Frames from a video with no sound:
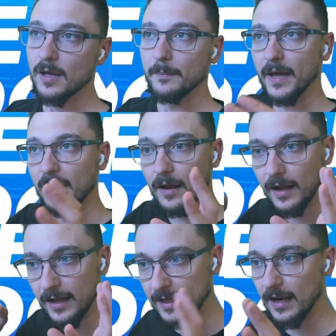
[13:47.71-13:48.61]
But
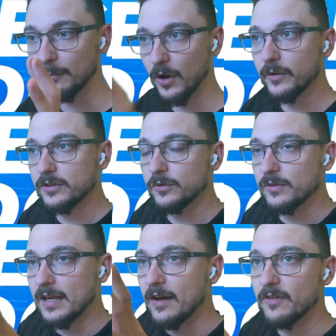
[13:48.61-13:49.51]
again, I'm going to
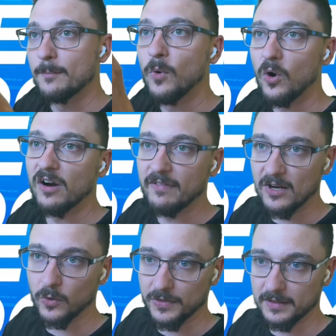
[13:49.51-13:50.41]
cover more around
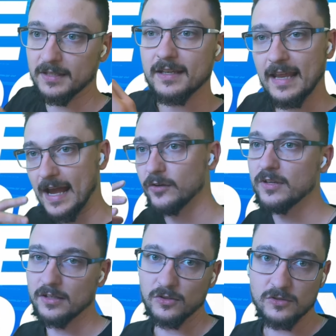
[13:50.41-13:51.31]
Authentik and how you
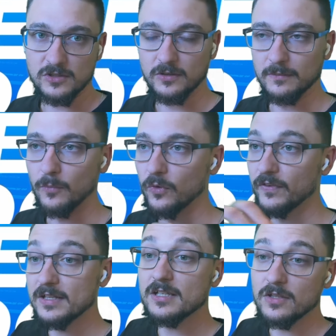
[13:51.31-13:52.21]
can use certain more
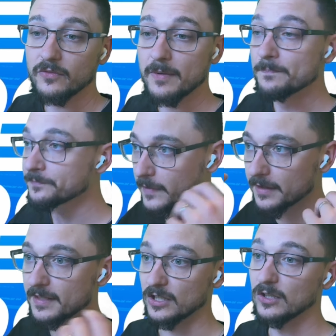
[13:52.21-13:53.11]
features of it.
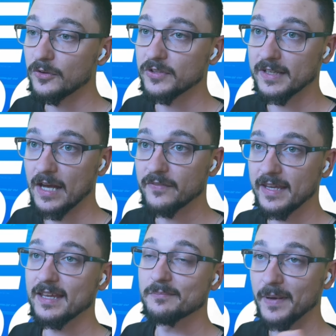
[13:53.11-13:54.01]
There's a lot to cover
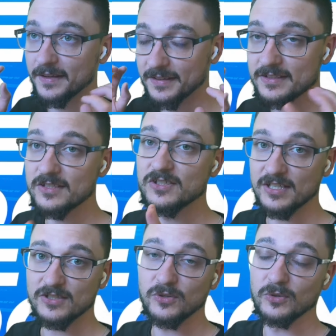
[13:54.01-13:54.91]
here, but this is
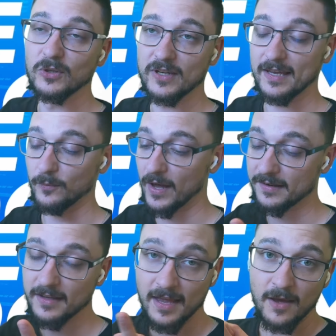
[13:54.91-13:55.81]
just to look at one,
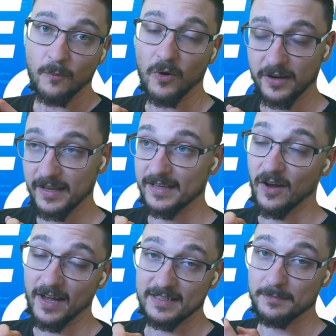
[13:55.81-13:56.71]
what an
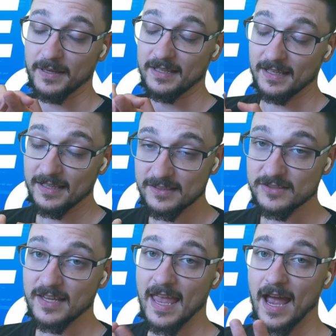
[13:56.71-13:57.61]
IDP
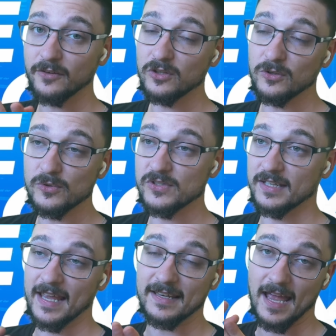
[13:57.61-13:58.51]
is, how you use it,
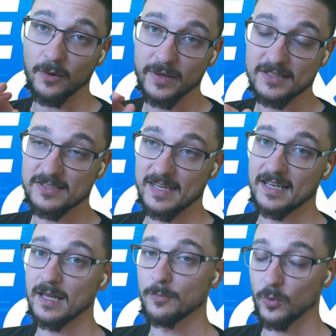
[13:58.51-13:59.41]
and how we can stand
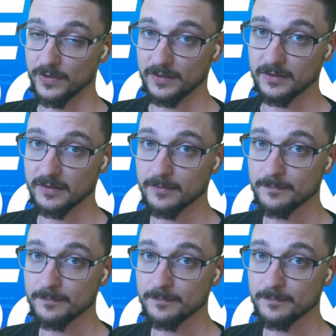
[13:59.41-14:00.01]
up Authentik.